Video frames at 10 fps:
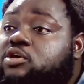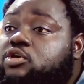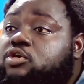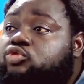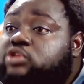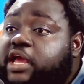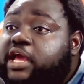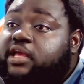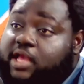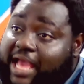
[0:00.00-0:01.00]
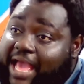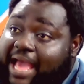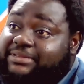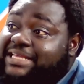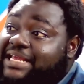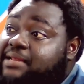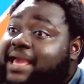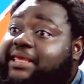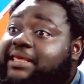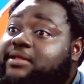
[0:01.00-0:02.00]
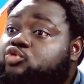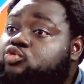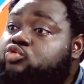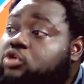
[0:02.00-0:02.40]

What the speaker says: today I am sending my kid to